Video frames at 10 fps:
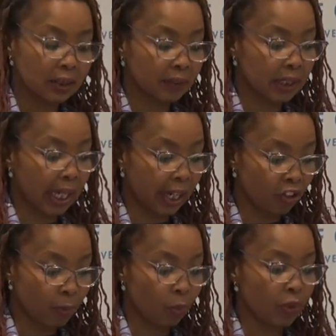of
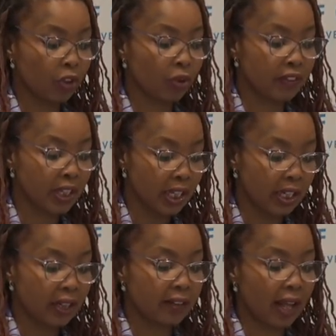engagement with critique does